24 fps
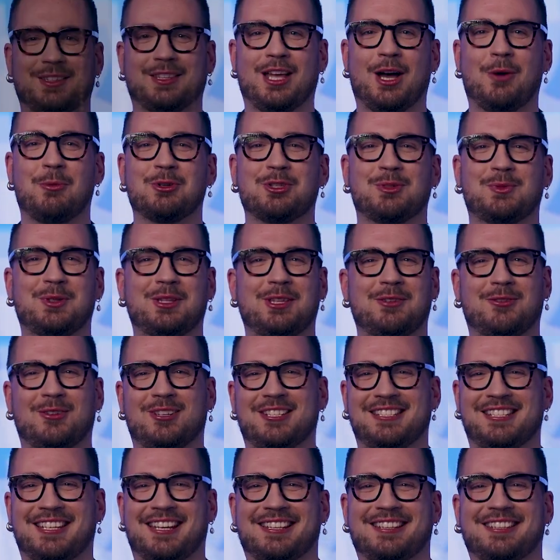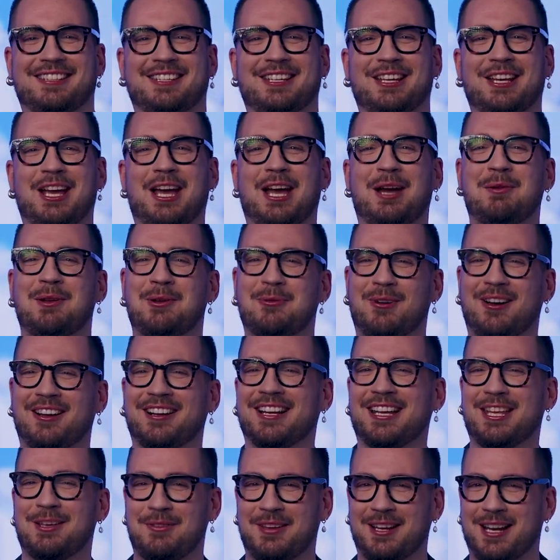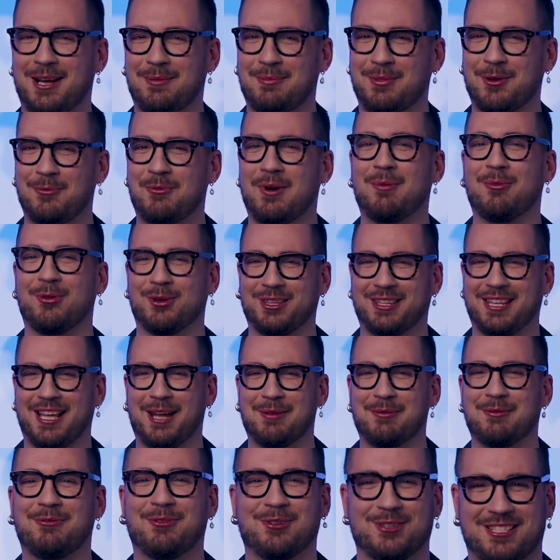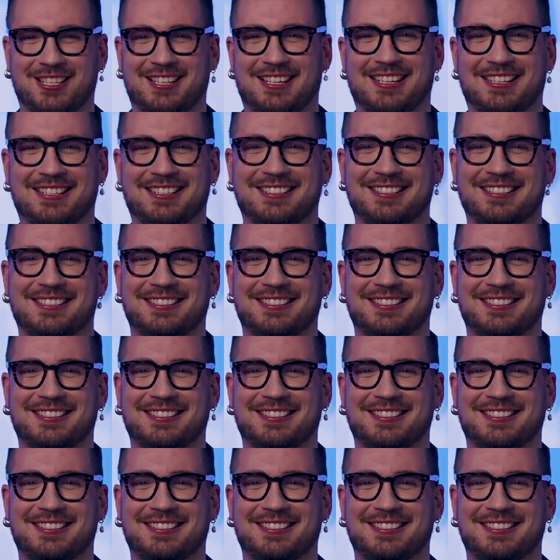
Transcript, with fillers: That was beautifully said. Everyone give it up one more time for Celine.